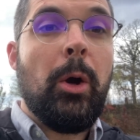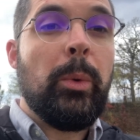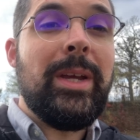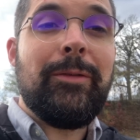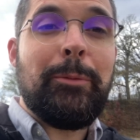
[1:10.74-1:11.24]

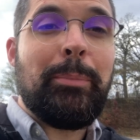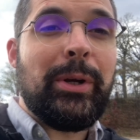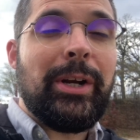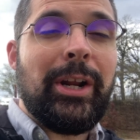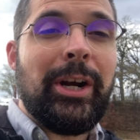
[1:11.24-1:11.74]
We even put
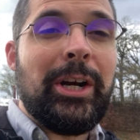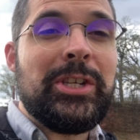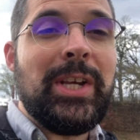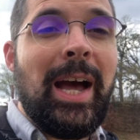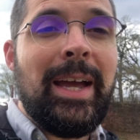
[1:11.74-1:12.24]
it on our
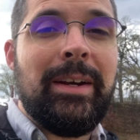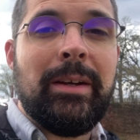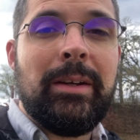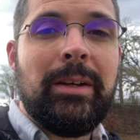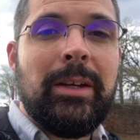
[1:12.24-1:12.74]
sign.
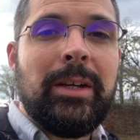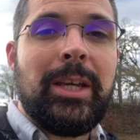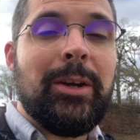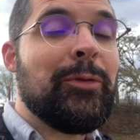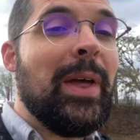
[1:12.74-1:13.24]

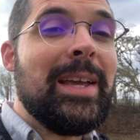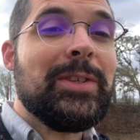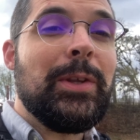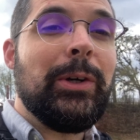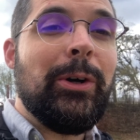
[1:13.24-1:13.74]
Give thanks
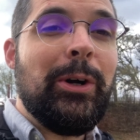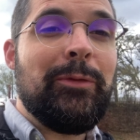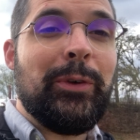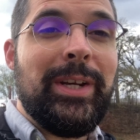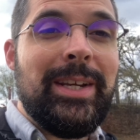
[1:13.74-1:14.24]
to the
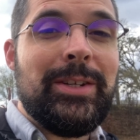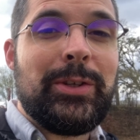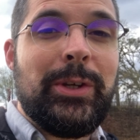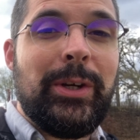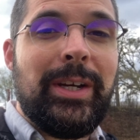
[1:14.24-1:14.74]
Lord, for he
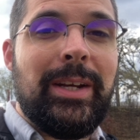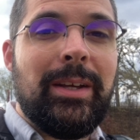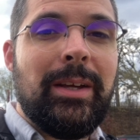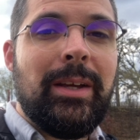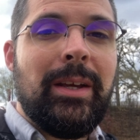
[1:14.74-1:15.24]
is good.
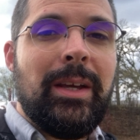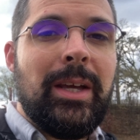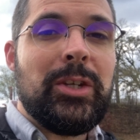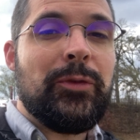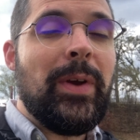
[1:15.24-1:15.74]

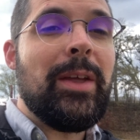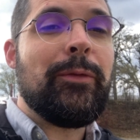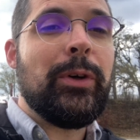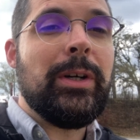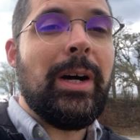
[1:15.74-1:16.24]
His
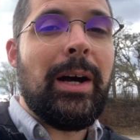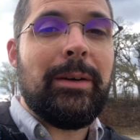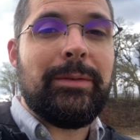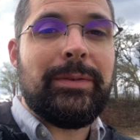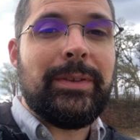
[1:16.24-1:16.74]
faithful
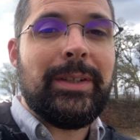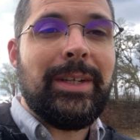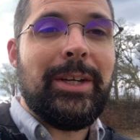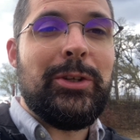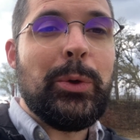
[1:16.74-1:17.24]
love
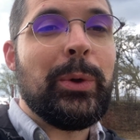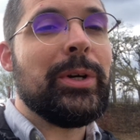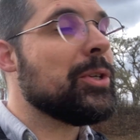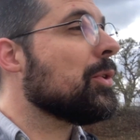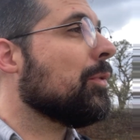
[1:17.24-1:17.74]

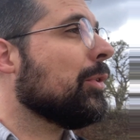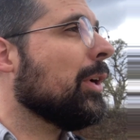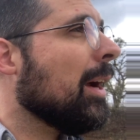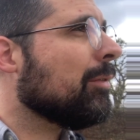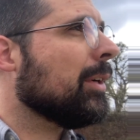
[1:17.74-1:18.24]
endures
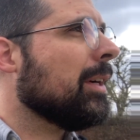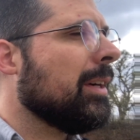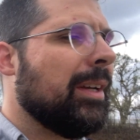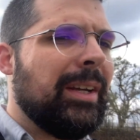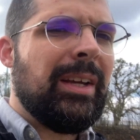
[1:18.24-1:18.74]
forever.
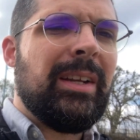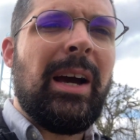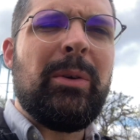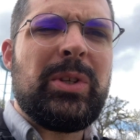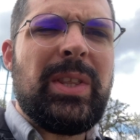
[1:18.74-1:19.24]

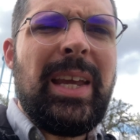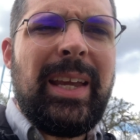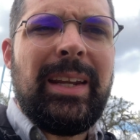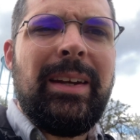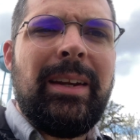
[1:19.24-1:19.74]
I was
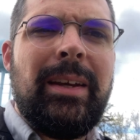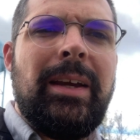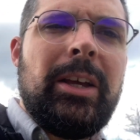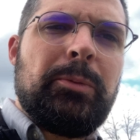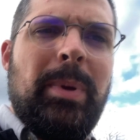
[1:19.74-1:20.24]
thinking,
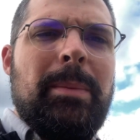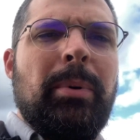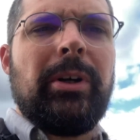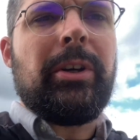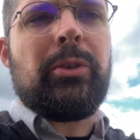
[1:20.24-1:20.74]
as
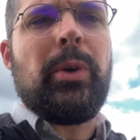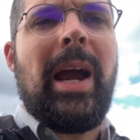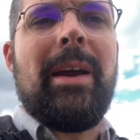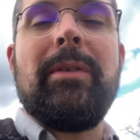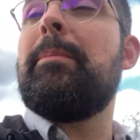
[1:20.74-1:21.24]
people are
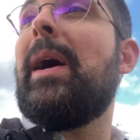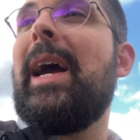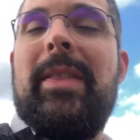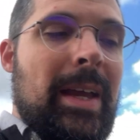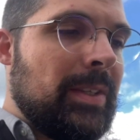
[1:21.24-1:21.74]
driving
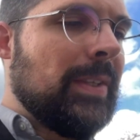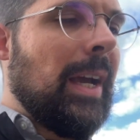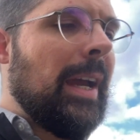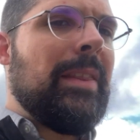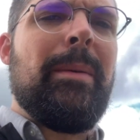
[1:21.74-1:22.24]
by that
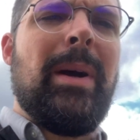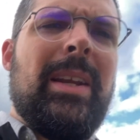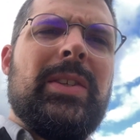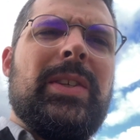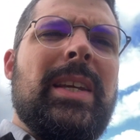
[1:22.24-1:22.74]
sign, they
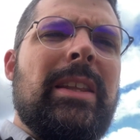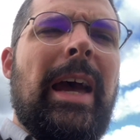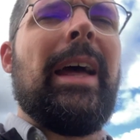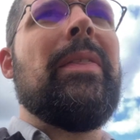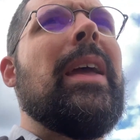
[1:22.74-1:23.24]
might see
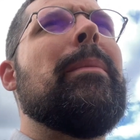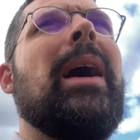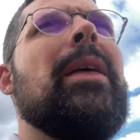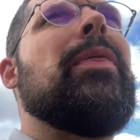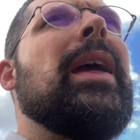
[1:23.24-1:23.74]
that and they
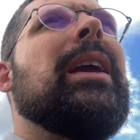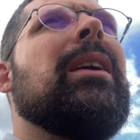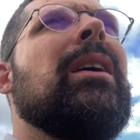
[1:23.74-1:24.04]
might think,